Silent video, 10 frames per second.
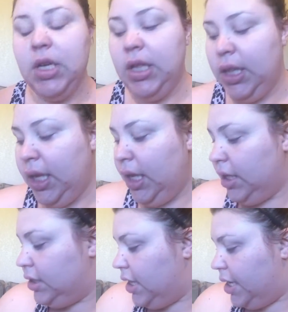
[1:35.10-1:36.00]

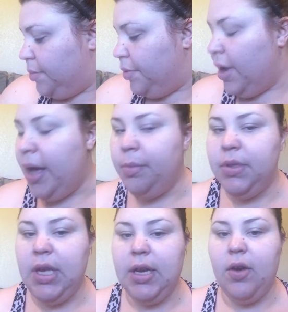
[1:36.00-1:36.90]
cleaned and
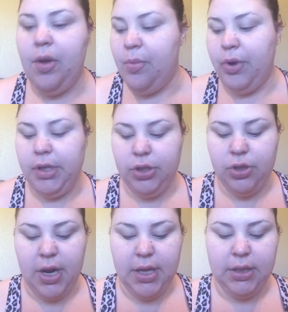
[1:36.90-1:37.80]
prepped, and now I'm
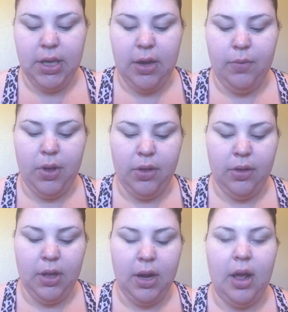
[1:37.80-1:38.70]
moisturizing with
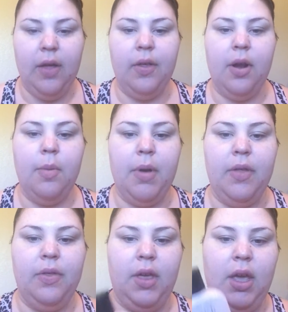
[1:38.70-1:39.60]
none other
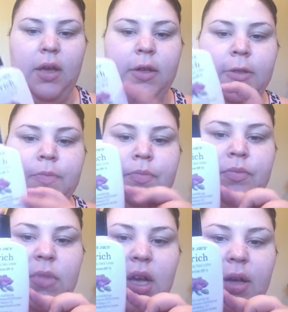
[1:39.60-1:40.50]
but the
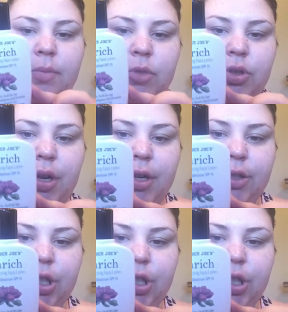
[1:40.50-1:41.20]
Trader